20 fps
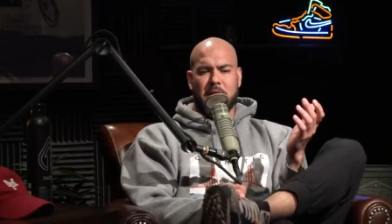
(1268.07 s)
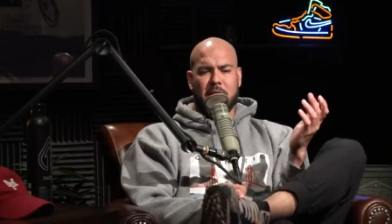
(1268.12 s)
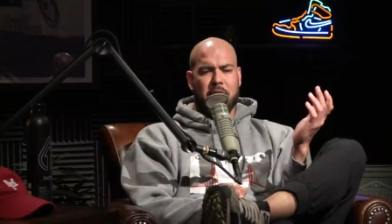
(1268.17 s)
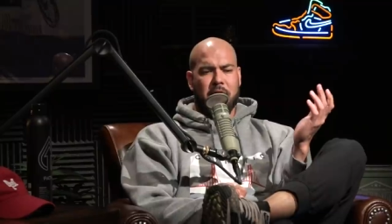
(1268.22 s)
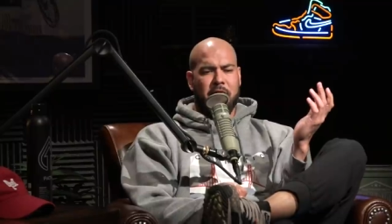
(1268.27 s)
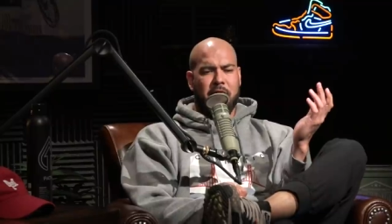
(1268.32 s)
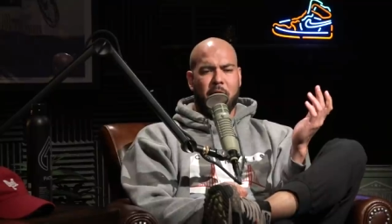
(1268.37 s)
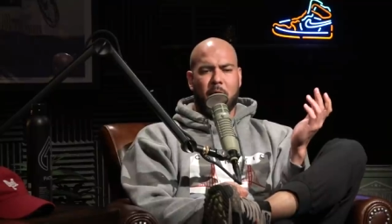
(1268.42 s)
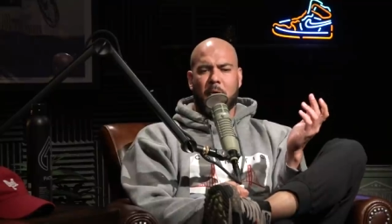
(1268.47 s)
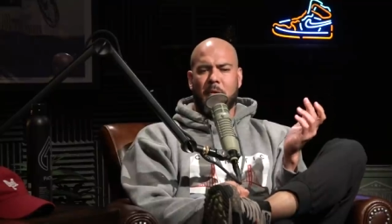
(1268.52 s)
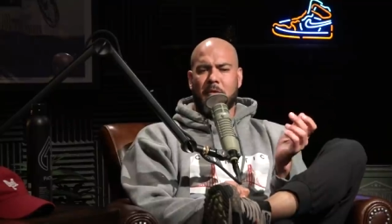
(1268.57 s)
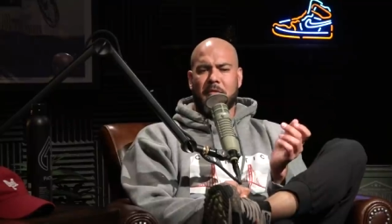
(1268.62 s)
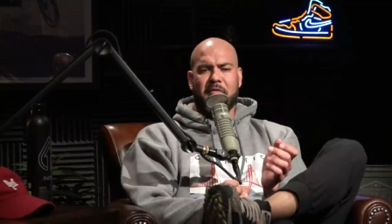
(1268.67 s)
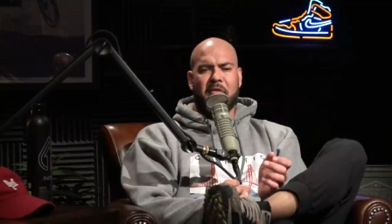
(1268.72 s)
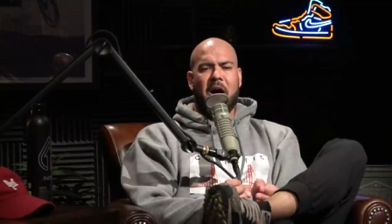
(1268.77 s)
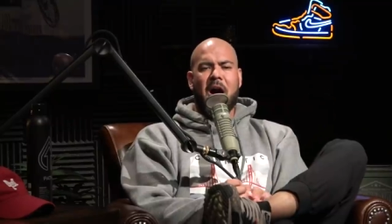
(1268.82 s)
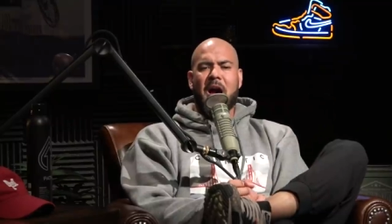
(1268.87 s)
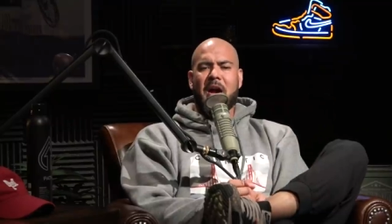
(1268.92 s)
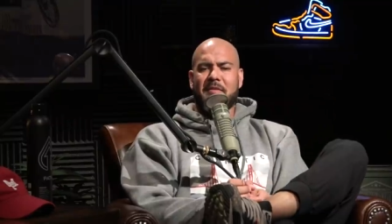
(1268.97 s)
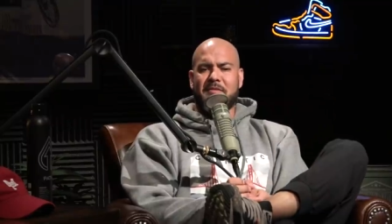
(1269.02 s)
4 or
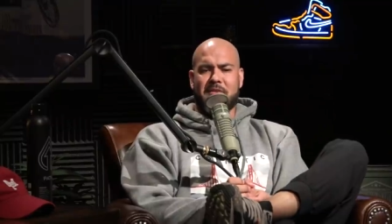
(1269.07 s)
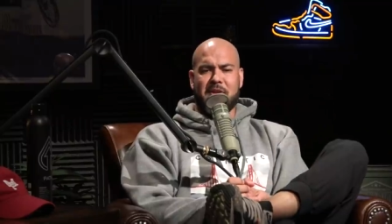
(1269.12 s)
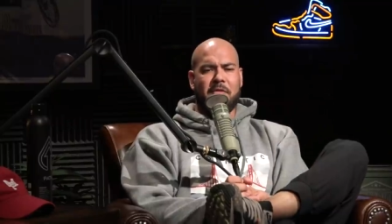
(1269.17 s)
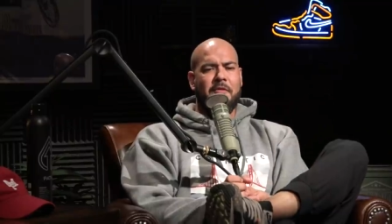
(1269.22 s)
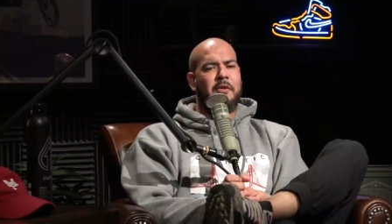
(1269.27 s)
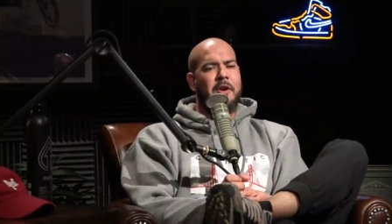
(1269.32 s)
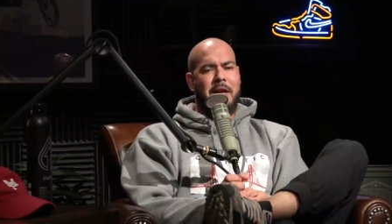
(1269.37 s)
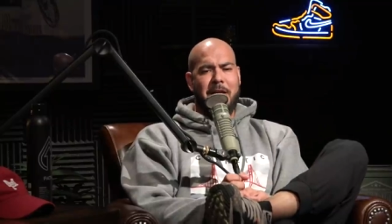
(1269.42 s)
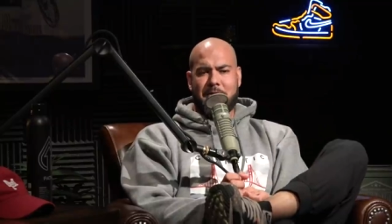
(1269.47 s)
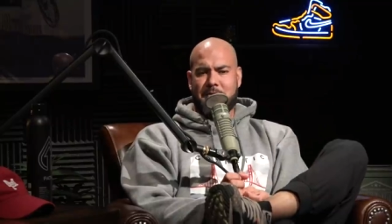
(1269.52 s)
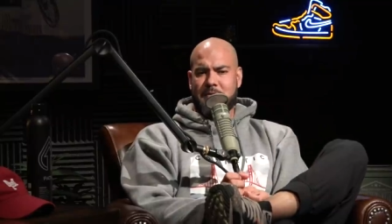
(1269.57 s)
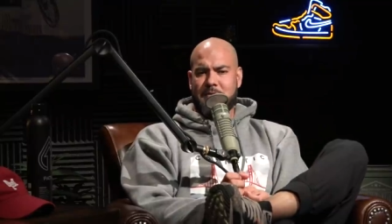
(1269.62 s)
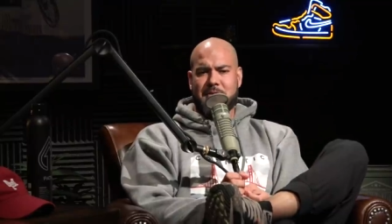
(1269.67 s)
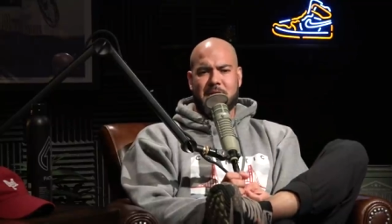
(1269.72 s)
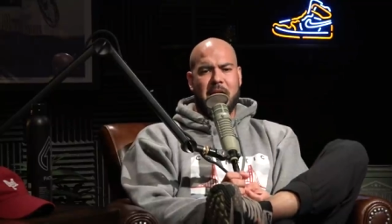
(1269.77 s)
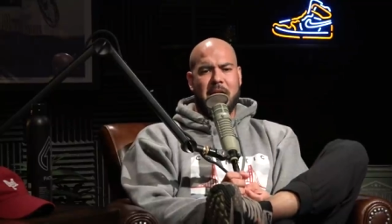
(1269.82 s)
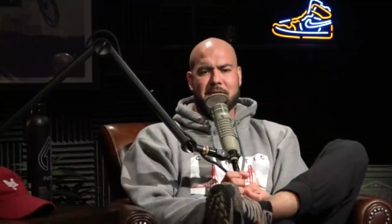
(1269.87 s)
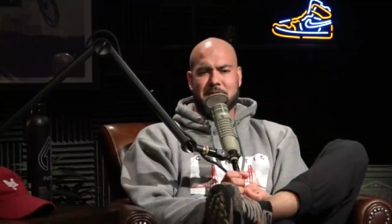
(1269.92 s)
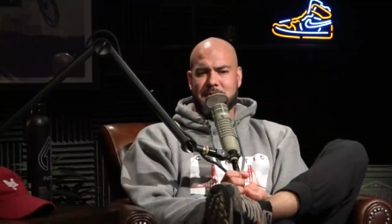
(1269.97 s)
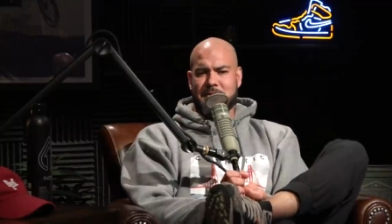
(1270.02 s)
5 different
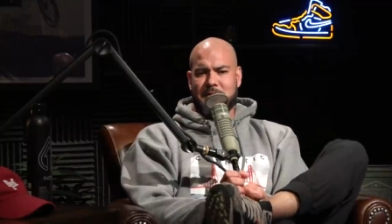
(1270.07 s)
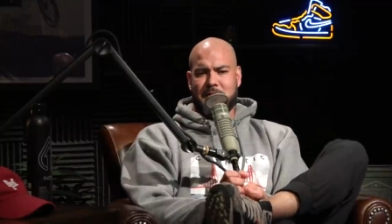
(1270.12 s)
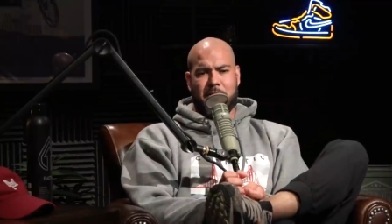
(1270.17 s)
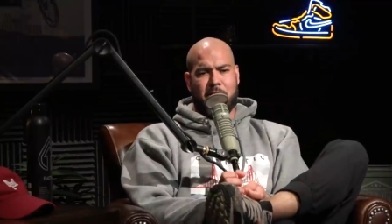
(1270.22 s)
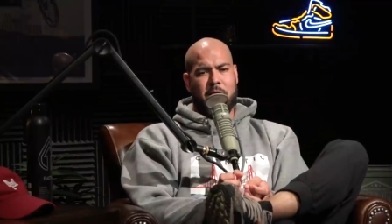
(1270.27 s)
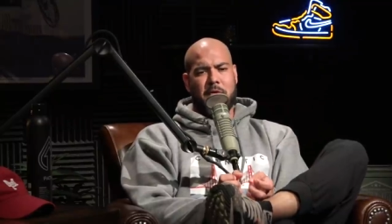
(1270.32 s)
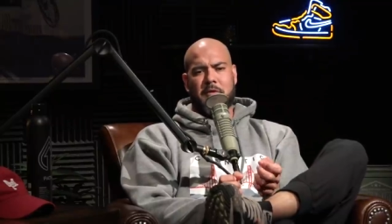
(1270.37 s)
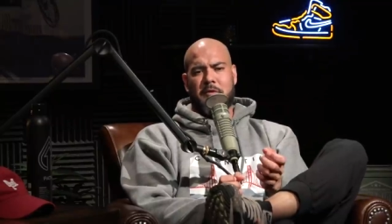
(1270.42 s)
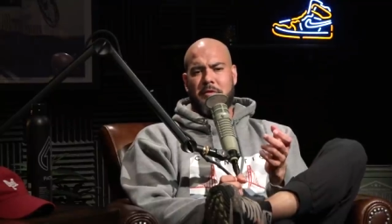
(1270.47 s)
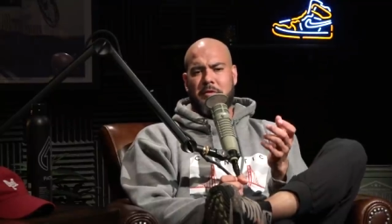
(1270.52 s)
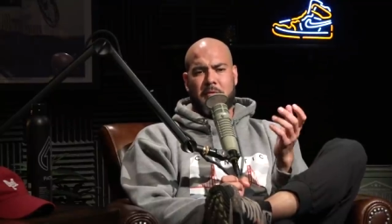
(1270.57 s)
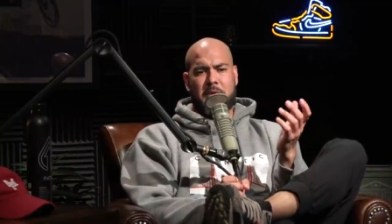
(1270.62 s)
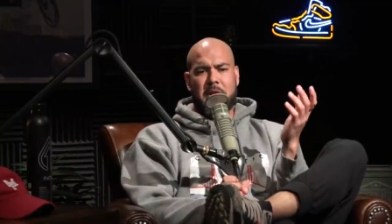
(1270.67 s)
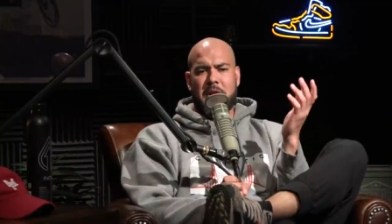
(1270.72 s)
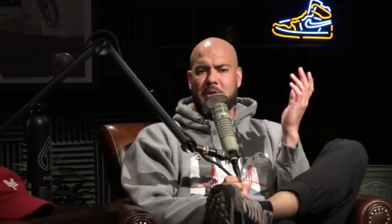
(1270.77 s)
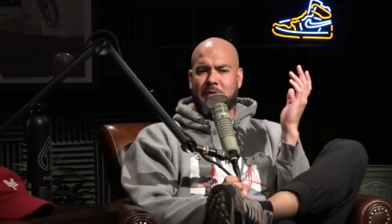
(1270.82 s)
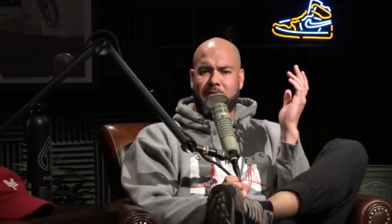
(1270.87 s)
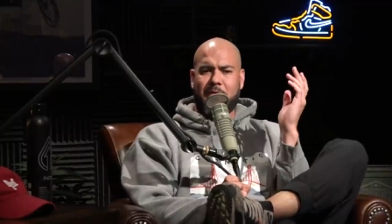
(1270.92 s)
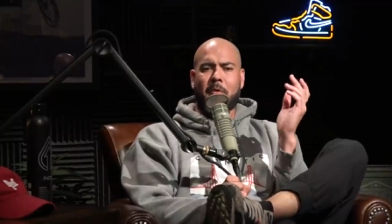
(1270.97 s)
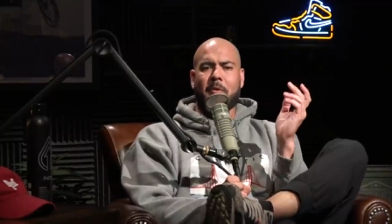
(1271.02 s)
exercises for 3
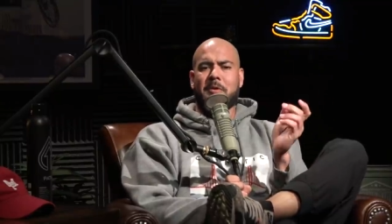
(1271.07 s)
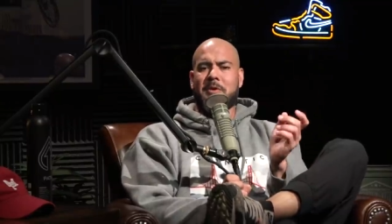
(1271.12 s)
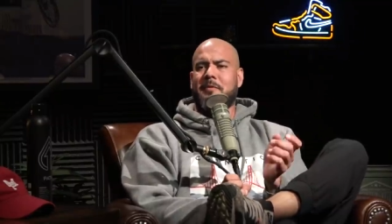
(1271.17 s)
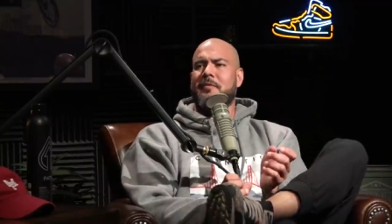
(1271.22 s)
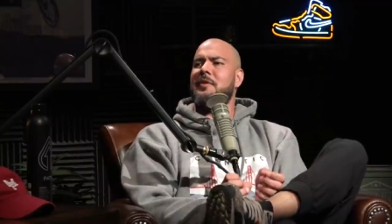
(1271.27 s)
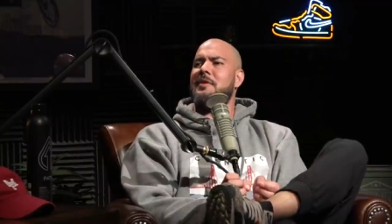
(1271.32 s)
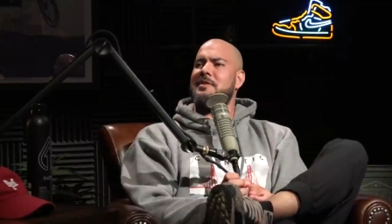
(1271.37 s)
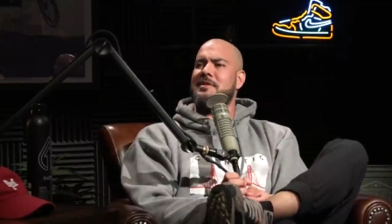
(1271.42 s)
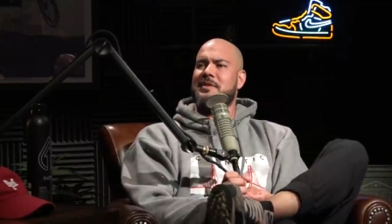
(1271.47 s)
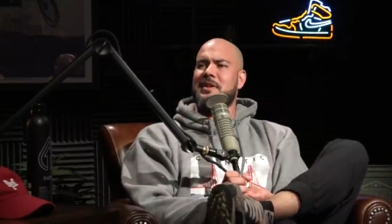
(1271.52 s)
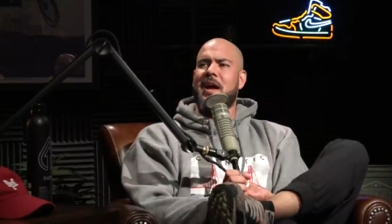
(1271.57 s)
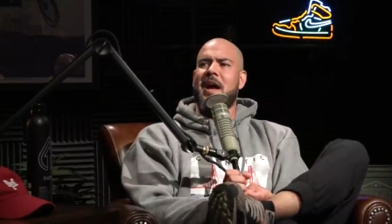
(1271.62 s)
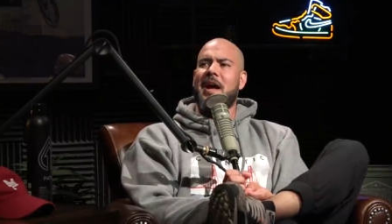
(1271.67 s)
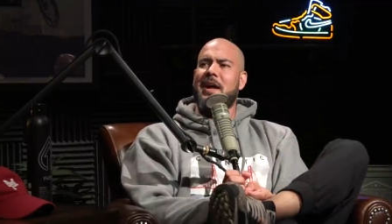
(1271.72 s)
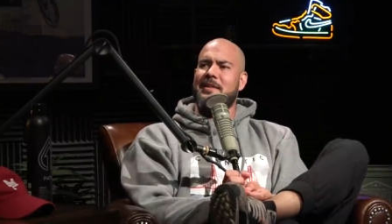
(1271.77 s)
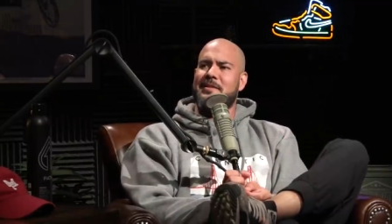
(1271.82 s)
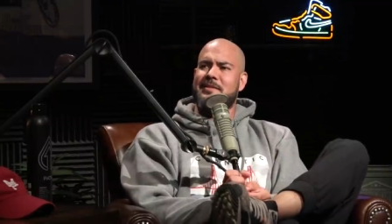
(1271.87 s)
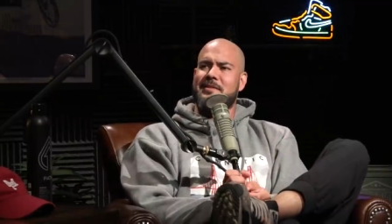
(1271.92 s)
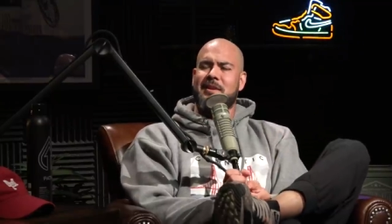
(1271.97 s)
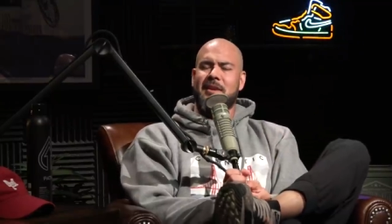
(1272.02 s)
to 4 different
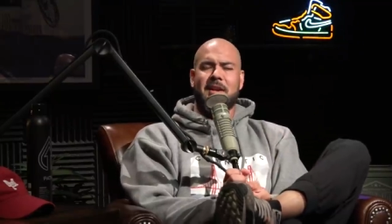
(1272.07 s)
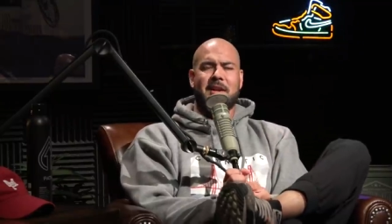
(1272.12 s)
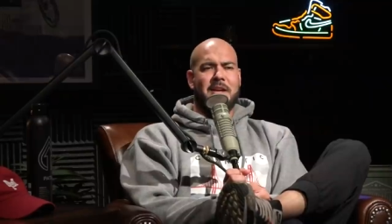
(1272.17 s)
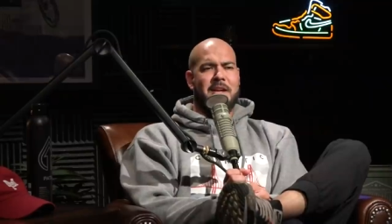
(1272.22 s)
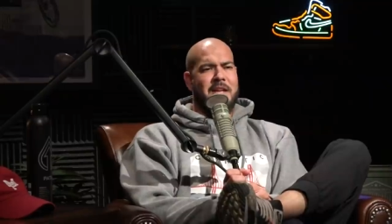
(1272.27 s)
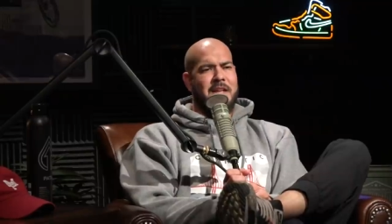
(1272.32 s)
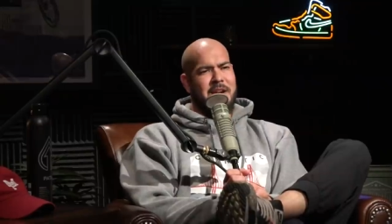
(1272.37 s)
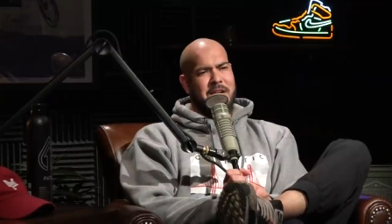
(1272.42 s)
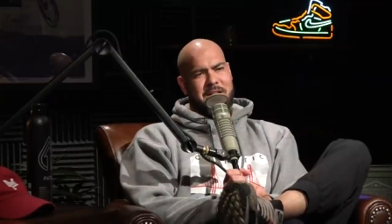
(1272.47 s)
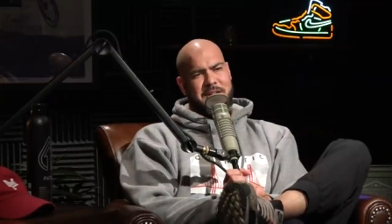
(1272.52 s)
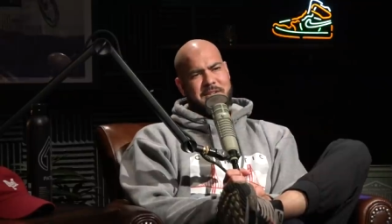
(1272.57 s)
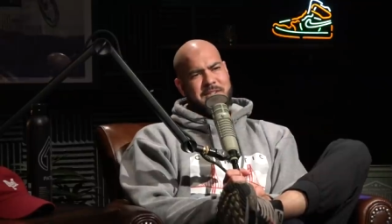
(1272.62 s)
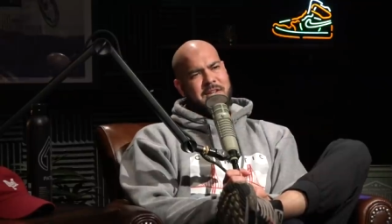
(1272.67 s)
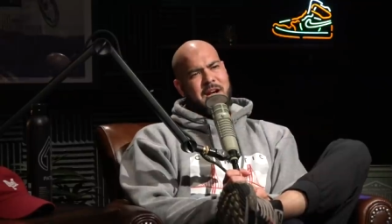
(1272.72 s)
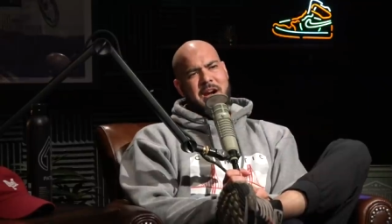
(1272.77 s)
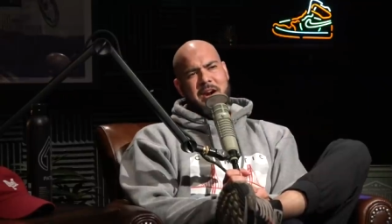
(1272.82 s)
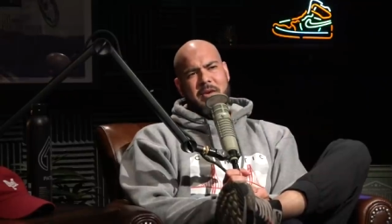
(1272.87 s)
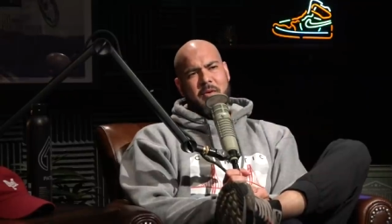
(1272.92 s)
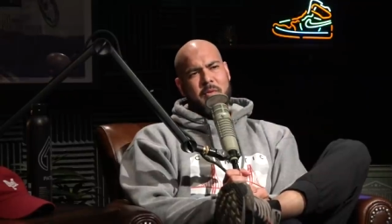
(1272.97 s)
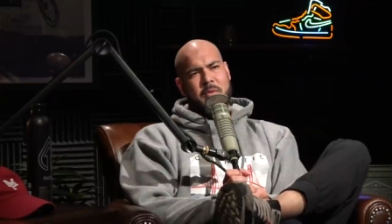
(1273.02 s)
sets in an
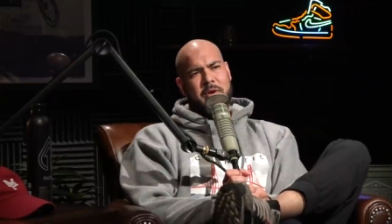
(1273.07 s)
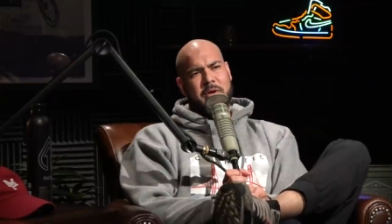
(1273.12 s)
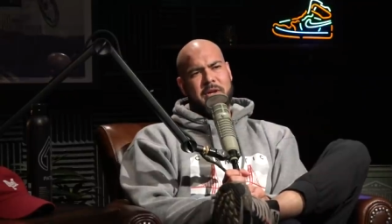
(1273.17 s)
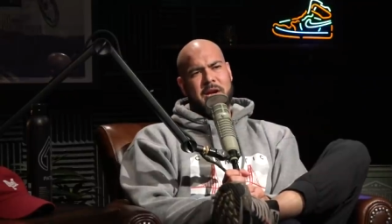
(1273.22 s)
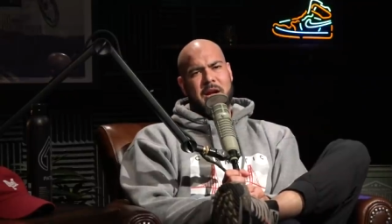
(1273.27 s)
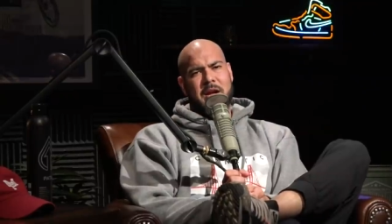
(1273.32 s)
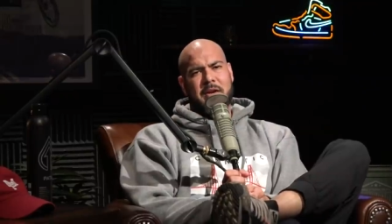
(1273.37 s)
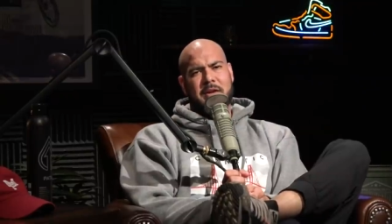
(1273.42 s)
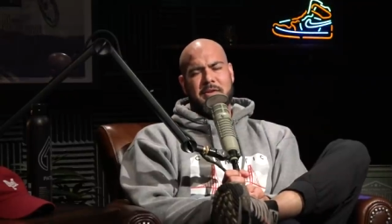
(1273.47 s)
entire workout.